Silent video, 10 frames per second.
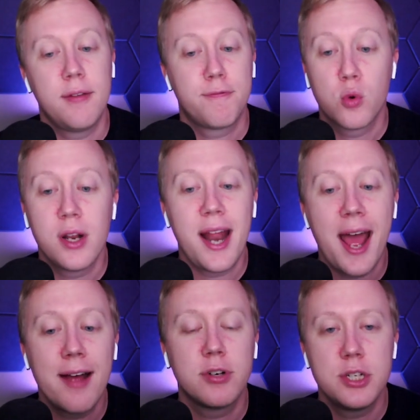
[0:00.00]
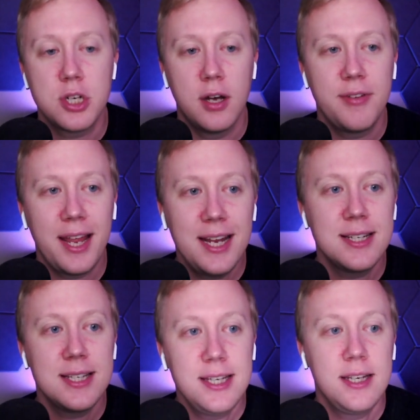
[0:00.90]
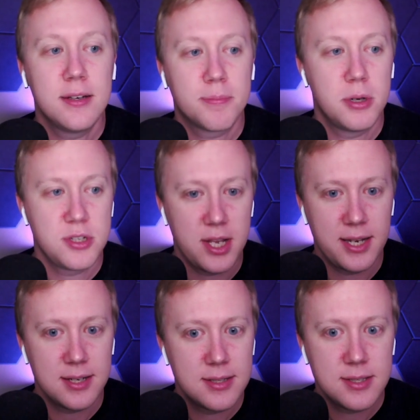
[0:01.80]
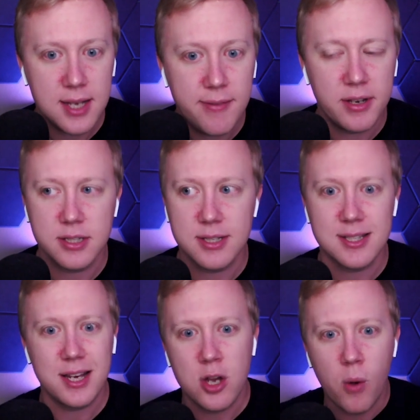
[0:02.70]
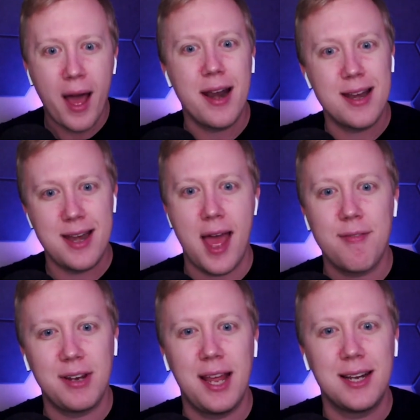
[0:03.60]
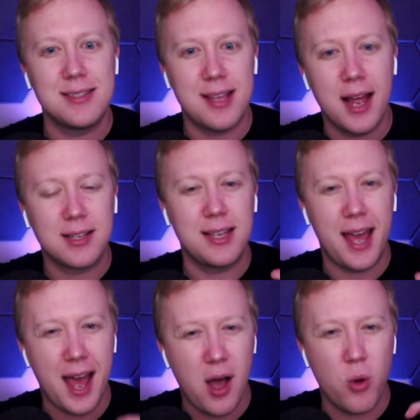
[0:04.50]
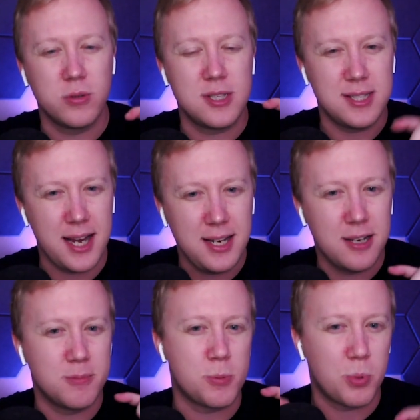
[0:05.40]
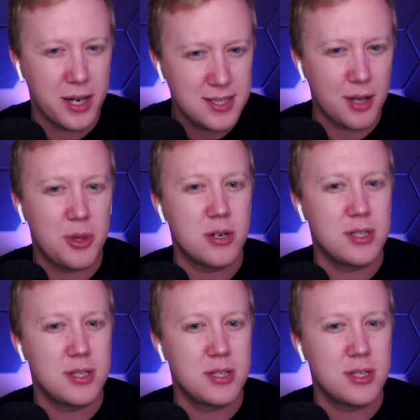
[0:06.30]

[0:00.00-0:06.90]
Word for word: for an average of 18% savings because they know how to navigate exactly how stadiums price out their